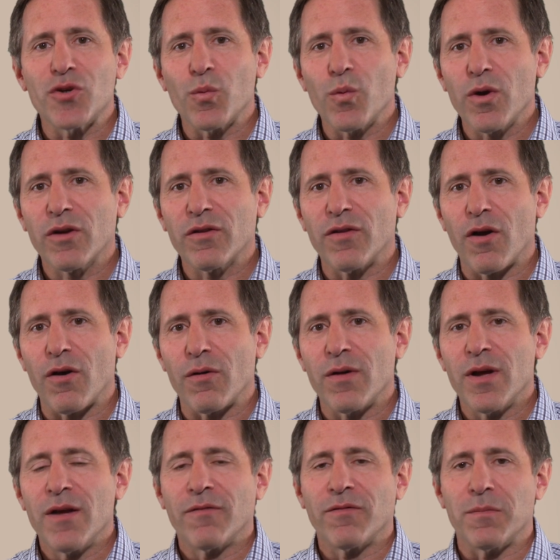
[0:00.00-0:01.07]
your workflow
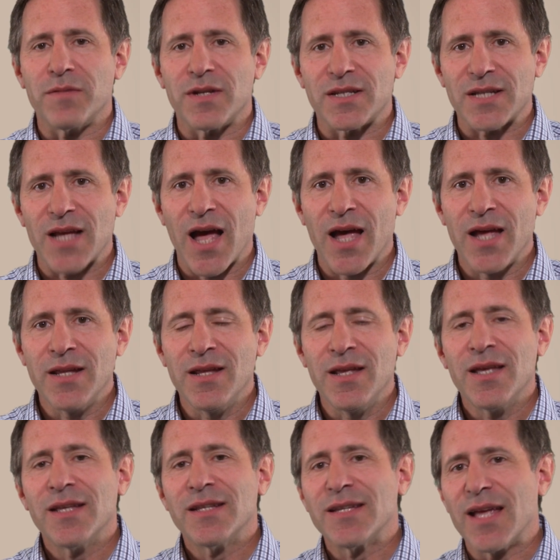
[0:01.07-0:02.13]
from design
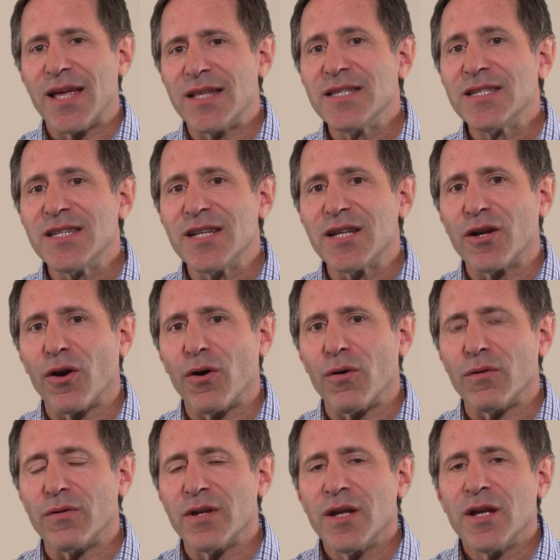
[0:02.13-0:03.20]
to NC
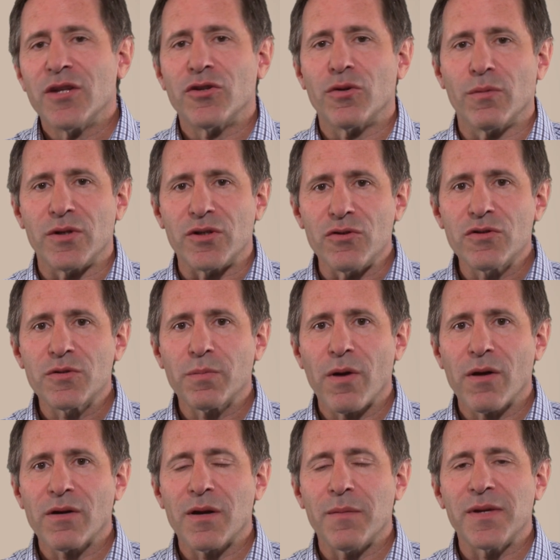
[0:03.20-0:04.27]
code to reduce
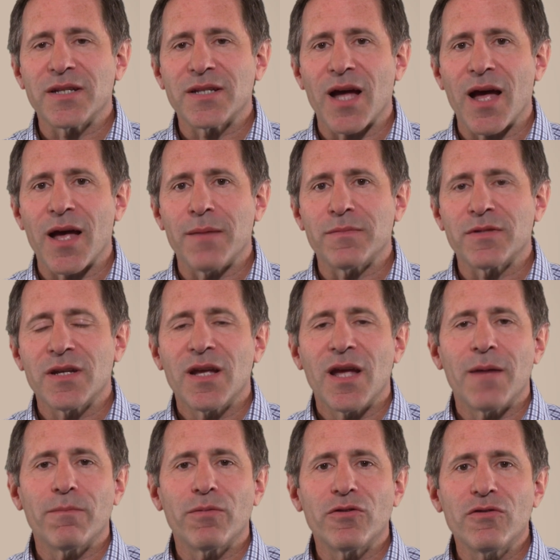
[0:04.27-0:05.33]
programming times
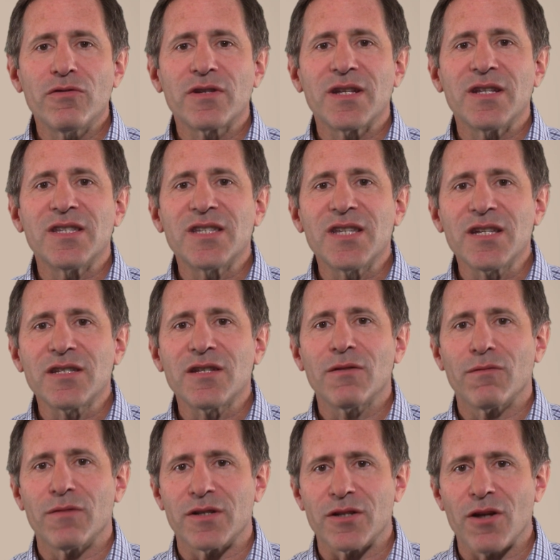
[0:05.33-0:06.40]
and produce consistent
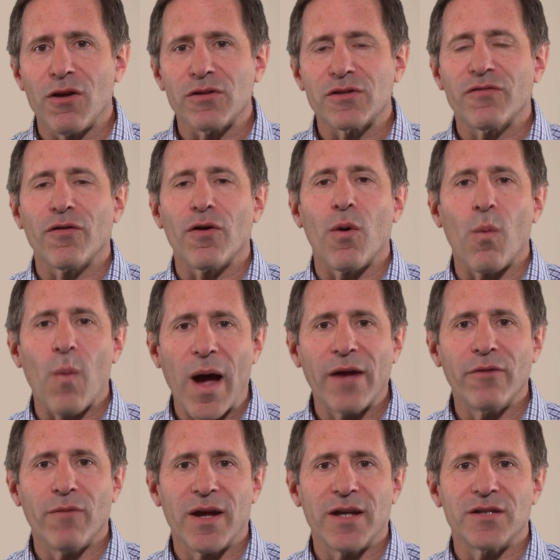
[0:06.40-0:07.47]
results for a
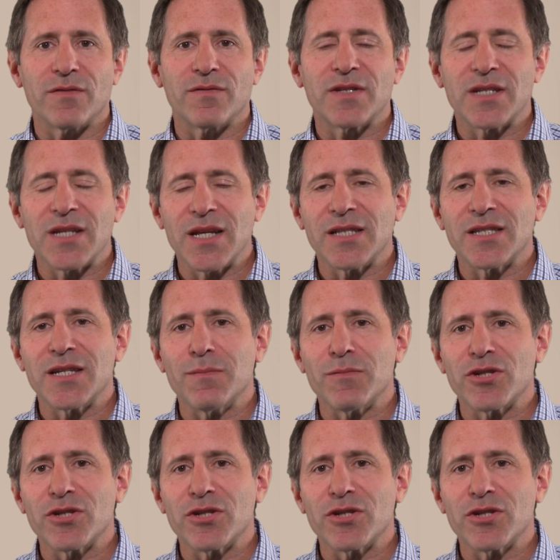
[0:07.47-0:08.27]
wide range of CNC